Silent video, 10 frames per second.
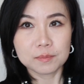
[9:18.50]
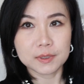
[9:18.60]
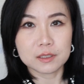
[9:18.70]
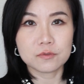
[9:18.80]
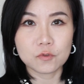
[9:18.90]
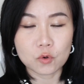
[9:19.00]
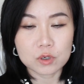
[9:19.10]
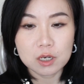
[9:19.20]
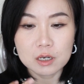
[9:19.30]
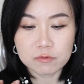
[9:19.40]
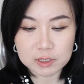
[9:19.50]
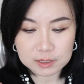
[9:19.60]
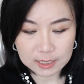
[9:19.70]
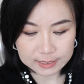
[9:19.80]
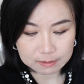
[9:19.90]
But for
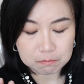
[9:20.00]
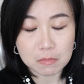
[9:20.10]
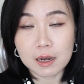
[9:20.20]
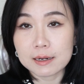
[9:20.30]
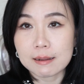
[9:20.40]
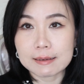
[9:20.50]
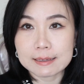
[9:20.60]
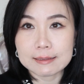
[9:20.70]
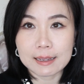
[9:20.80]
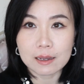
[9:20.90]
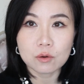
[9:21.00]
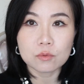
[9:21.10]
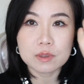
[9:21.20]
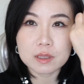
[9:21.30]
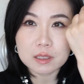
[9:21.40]
current, like my liking
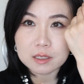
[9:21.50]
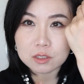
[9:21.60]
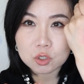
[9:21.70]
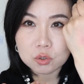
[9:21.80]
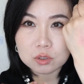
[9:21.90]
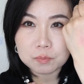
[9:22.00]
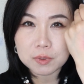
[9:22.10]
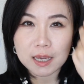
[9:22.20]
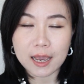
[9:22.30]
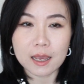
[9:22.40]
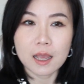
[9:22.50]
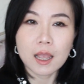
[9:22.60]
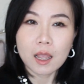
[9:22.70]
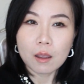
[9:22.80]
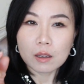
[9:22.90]
now, this could be a
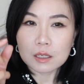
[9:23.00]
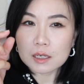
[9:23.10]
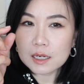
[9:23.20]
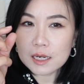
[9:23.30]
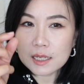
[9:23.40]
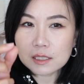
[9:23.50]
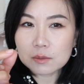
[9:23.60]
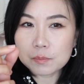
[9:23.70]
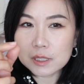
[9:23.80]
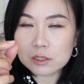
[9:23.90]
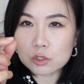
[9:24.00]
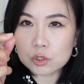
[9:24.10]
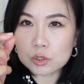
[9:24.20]
little bit